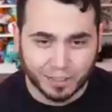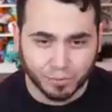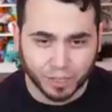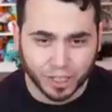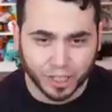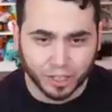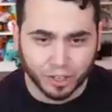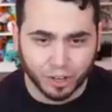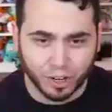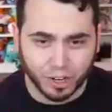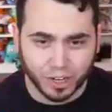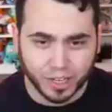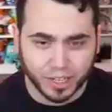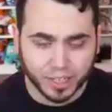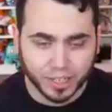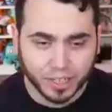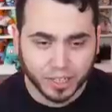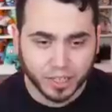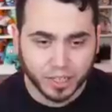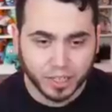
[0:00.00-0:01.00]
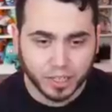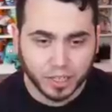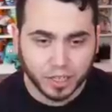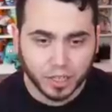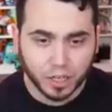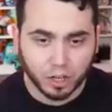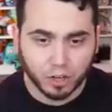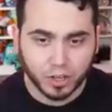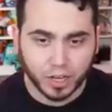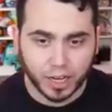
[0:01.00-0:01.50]
gonna yawn.
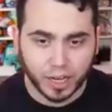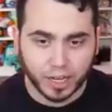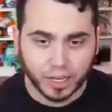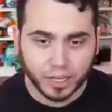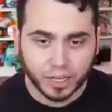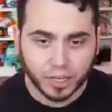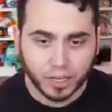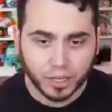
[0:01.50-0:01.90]
Okay.